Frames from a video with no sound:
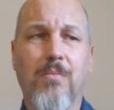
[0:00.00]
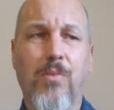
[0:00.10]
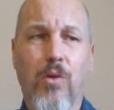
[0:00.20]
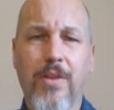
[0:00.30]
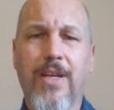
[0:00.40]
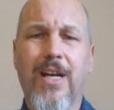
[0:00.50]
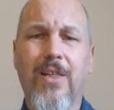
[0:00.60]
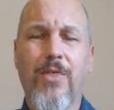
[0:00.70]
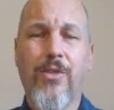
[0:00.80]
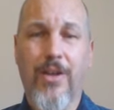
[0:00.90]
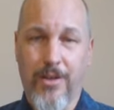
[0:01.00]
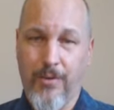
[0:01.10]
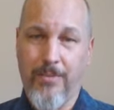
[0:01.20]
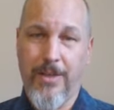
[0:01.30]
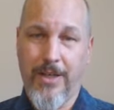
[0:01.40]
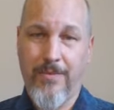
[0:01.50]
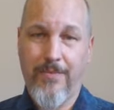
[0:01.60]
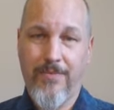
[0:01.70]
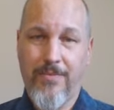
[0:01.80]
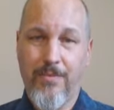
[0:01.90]
more than I thought it would be,
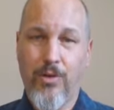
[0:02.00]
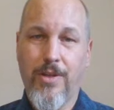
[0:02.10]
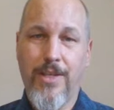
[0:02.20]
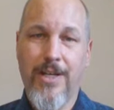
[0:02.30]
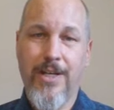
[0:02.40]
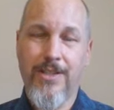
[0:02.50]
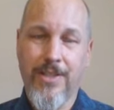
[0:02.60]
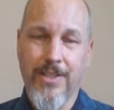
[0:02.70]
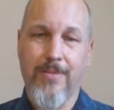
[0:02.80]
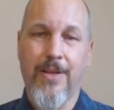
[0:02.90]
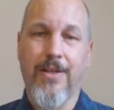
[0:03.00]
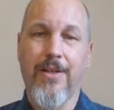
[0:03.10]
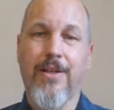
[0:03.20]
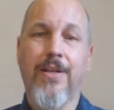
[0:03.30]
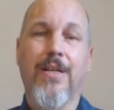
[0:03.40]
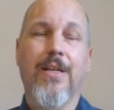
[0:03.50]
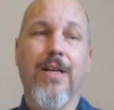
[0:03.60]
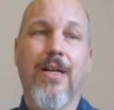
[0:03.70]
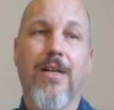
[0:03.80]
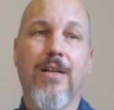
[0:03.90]
more than I anticipated.
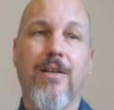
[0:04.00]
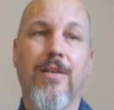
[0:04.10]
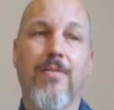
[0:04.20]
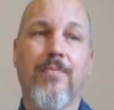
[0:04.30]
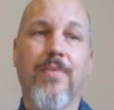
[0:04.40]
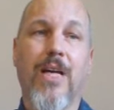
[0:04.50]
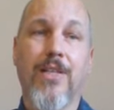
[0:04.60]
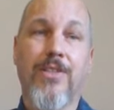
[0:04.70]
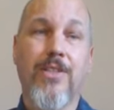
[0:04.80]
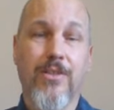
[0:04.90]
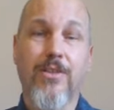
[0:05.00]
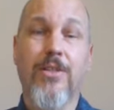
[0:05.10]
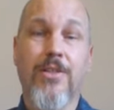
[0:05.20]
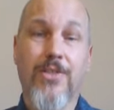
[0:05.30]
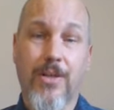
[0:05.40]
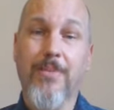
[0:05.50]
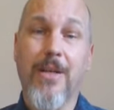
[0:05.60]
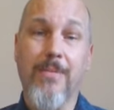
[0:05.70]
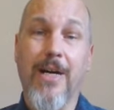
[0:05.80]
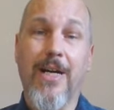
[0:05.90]
I still learn some
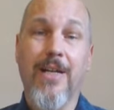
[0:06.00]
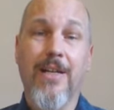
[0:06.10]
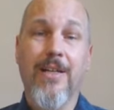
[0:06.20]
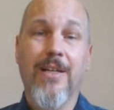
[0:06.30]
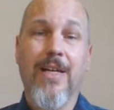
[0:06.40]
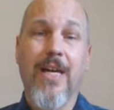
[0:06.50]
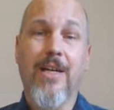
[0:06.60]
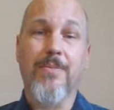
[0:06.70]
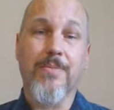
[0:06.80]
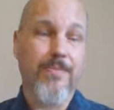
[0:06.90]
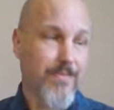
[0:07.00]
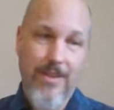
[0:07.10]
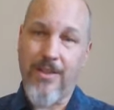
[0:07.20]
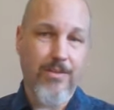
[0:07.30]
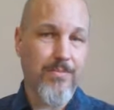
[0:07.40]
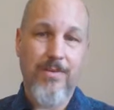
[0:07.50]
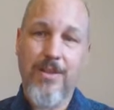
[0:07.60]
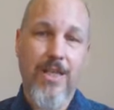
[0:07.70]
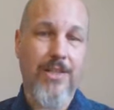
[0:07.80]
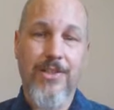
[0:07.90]
Khmer, and I'm
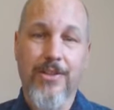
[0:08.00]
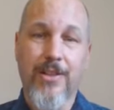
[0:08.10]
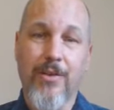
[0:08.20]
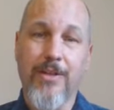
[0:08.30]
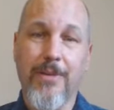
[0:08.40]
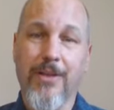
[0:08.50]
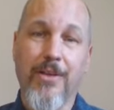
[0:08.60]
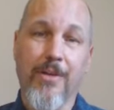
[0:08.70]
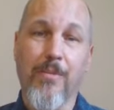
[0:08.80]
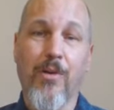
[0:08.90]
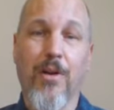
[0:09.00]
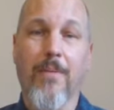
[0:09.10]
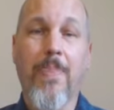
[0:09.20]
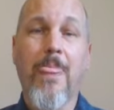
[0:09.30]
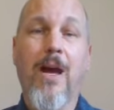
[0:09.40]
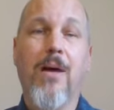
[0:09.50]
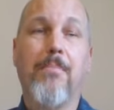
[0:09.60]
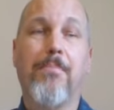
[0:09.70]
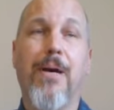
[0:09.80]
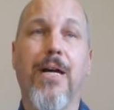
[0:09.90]
constantly going to be learning more,
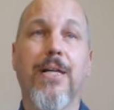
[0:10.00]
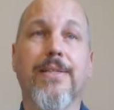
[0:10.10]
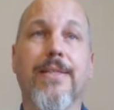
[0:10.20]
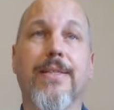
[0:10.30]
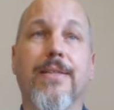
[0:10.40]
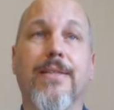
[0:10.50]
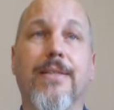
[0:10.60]
but